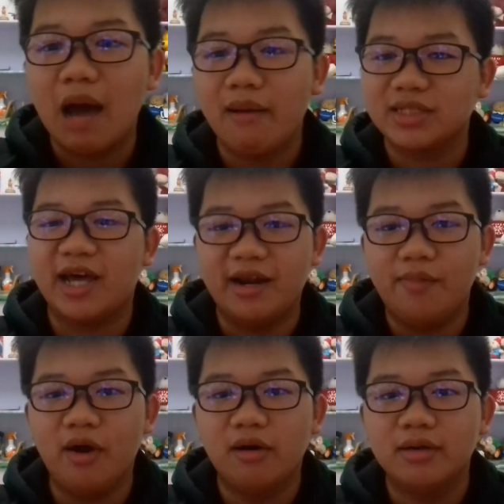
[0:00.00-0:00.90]
I'm
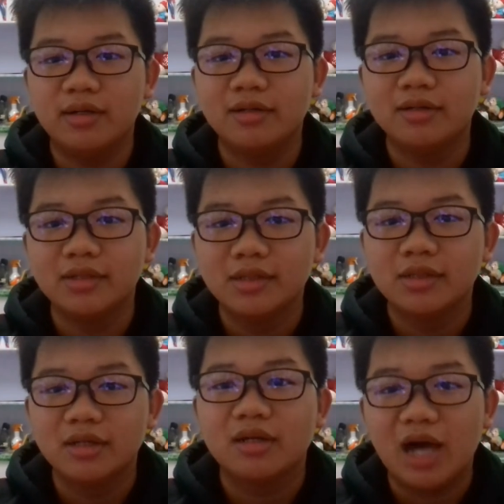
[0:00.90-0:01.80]
excited, bro.
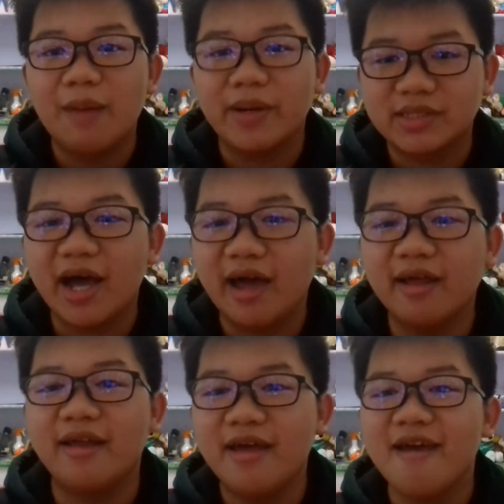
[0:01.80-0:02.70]
I'm excited.